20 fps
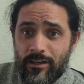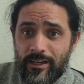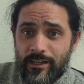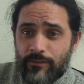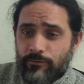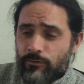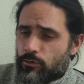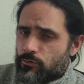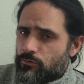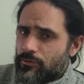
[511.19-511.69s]
If
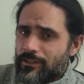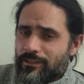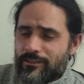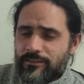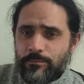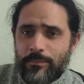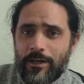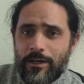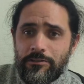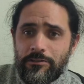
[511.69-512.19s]
you're really
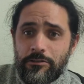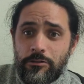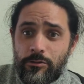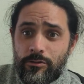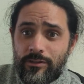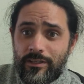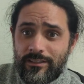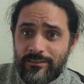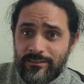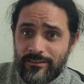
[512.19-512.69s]
smart, 2
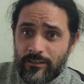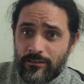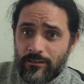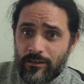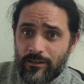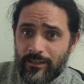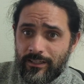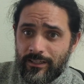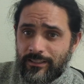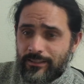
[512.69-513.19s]
years down the
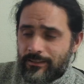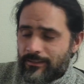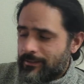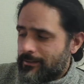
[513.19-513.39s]
line,